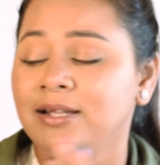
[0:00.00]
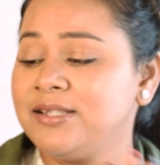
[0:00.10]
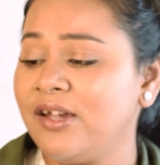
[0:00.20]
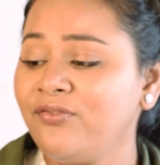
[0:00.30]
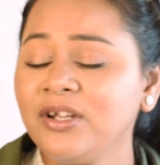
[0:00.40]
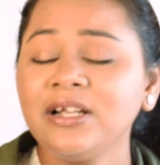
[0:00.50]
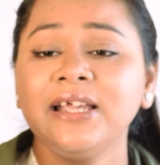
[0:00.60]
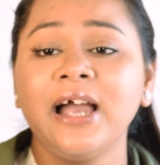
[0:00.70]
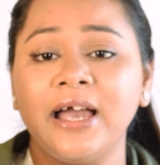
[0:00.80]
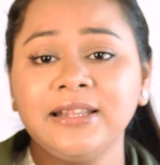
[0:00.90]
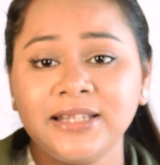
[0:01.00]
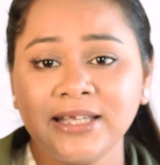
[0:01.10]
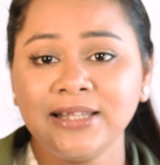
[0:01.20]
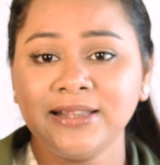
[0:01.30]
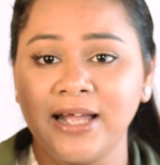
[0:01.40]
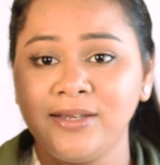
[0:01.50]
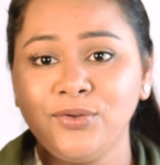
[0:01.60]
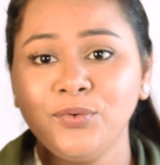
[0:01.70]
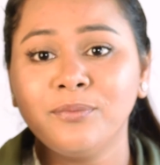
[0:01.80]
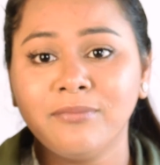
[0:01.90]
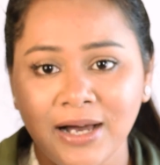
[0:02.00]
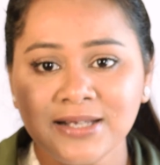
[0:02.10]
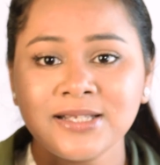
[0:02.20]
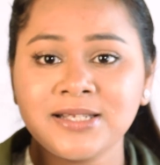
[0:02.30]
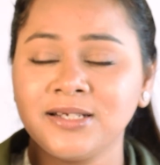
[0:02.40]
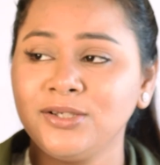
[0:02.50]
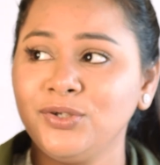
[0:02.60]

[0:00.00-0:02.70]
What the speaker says: Definitely I think that you must